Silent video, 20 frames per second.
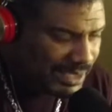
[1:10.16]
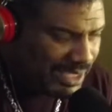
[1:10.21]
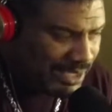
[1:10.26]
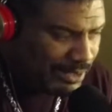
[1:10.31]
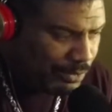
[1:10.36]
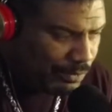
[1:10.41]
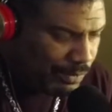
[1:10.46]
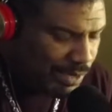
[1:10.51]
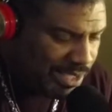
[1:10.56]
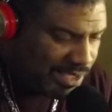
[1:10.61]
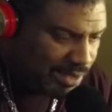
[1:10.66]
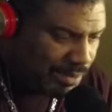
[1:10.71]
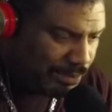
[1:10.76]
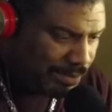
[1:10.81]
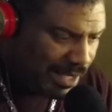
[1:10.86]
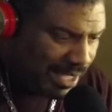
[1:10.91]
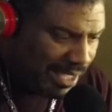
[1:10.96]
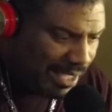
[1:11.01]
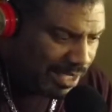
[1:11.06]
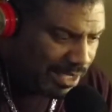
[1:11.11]
And the reason
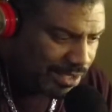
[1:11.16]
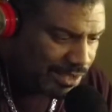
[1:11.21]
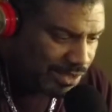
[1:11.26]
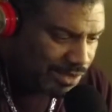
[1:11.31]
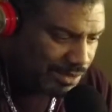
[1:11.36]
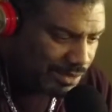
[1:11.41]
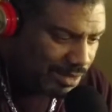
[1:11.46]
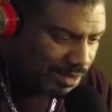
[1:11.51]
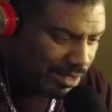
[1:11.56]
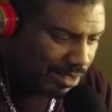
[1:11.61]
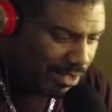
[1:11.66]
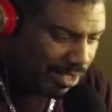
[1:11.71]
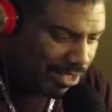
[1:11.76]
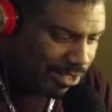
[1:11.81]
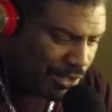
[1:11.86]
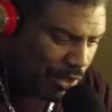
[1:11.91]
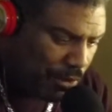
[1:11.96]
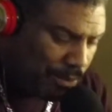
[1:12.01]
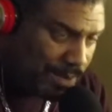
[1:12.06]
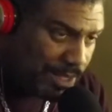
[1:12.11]
being is,
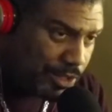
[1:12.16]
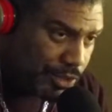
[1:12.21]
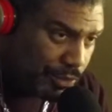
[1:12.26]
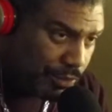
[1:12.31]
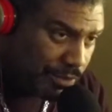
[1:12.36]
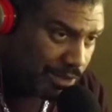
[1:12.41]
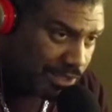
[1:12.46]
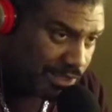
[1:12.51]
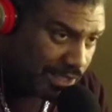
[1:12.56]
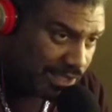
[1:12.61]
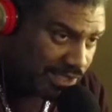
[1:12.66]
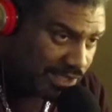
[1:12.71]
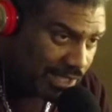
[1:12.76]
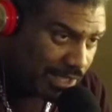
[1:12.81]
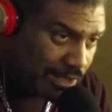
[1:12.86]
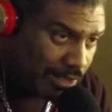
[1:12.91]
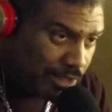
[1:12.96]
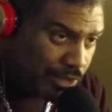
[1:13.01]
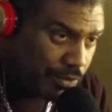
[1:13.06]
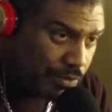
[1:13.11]
term insurance, they
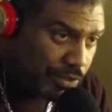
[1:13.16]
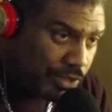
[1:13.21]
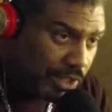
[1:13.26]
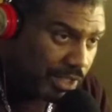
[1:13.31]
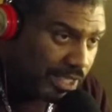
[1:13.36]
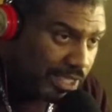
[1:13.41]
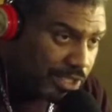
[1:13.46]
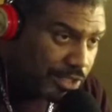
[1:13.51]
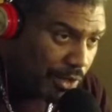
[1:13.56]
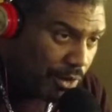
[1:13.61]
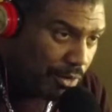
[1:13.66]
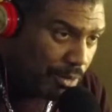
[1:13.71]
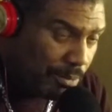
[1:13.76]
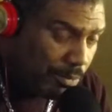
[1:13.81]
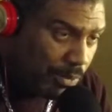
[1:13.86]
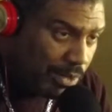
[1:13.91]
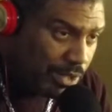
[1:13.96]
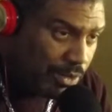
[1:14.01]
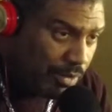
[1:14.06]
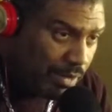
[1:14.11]
say that you should get
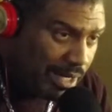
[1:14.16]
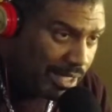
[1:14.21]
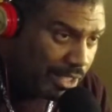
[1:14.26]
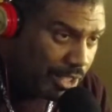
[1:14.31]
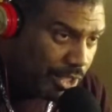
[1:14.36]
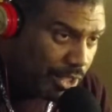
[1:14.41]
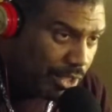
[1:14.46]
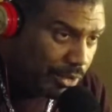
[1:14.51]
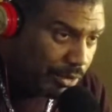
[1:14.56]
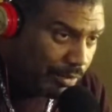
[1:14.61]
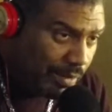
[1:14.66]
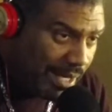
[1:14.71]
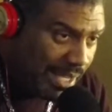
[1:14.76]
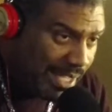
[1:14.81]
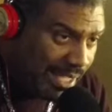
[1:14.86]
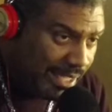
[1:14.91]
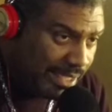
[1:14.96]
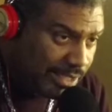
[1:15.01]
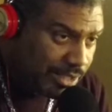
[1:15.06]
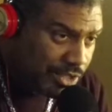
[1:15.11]
term when you're at a younger
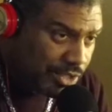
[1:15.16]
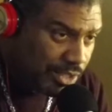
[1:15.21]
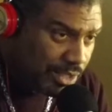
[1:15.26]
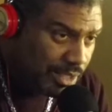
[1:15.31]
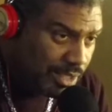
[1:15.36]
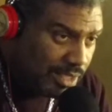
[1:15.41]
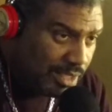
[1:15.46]
age,